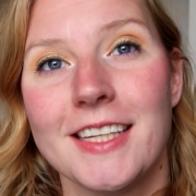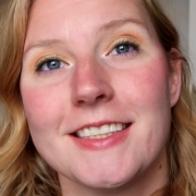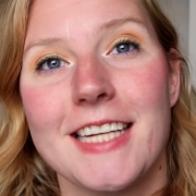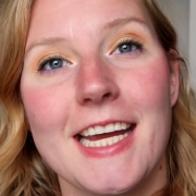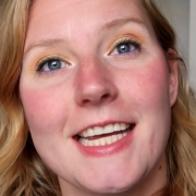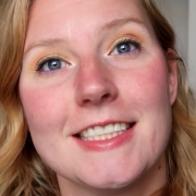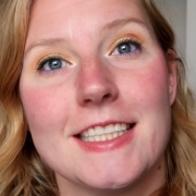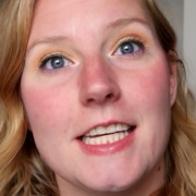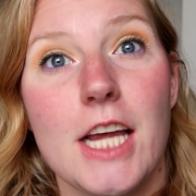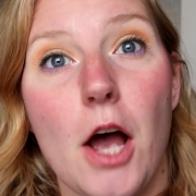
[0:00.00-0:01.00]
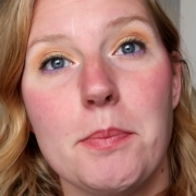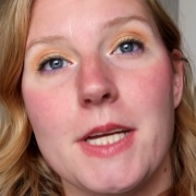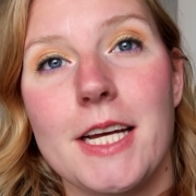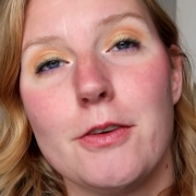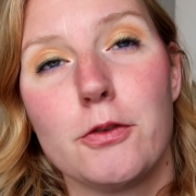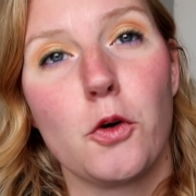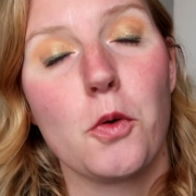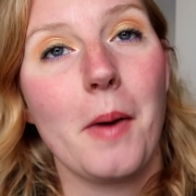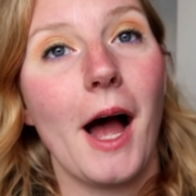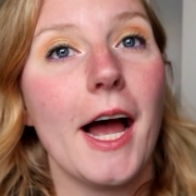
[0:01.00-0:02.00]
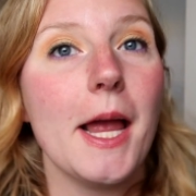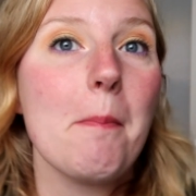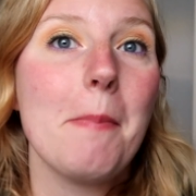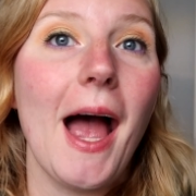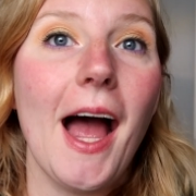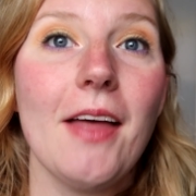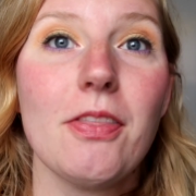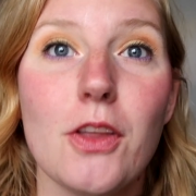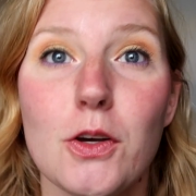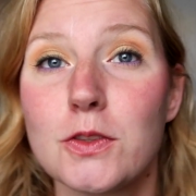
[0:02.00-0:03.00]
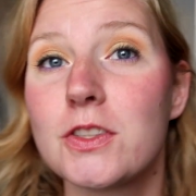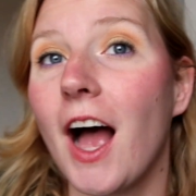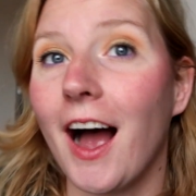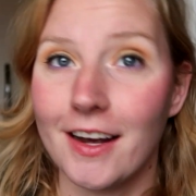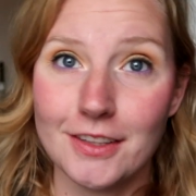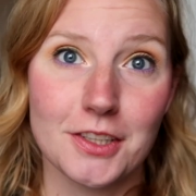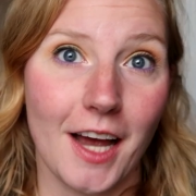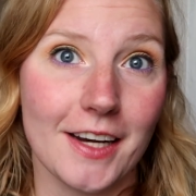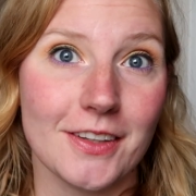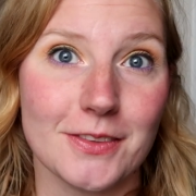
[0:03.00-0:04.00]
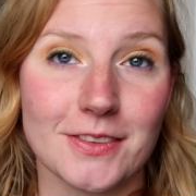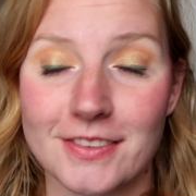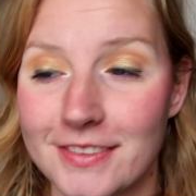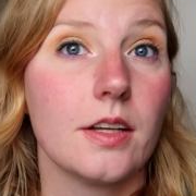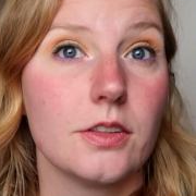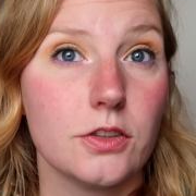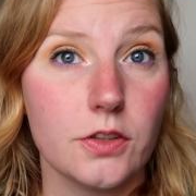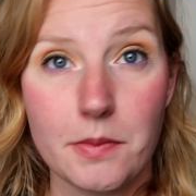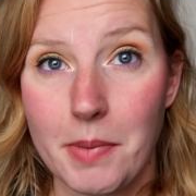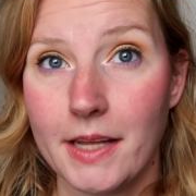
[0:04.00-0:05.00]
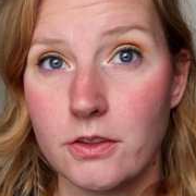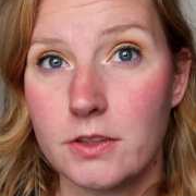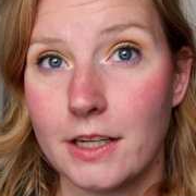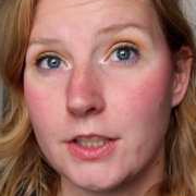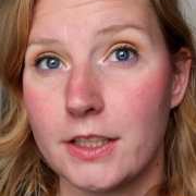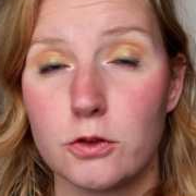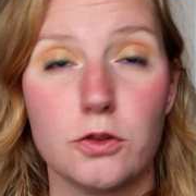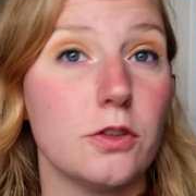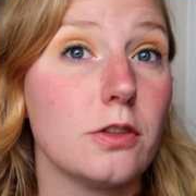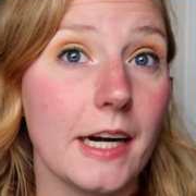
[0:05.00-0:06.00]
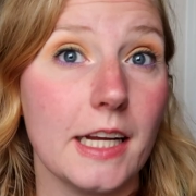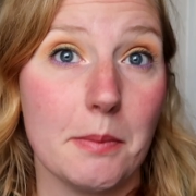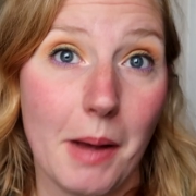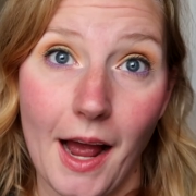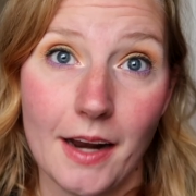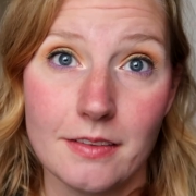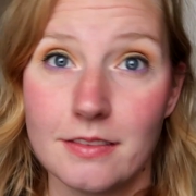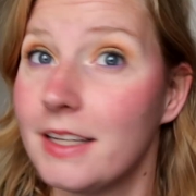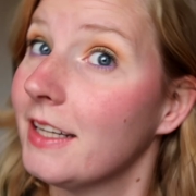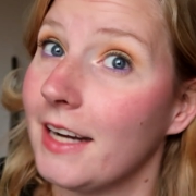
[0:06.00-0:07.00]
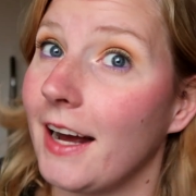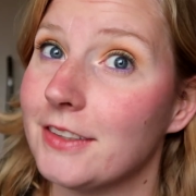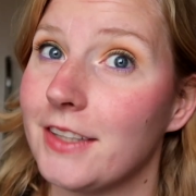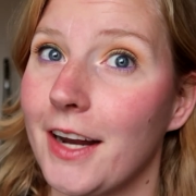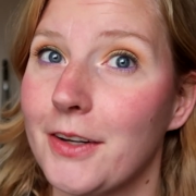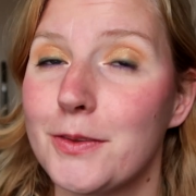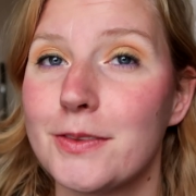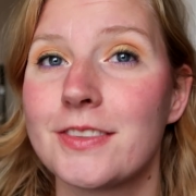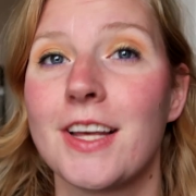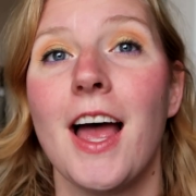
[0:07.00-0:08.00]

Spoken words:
Today is the update for my pan those eyeshadows. So in pan those eyeshadows, you try to hit pan in eyeshadows.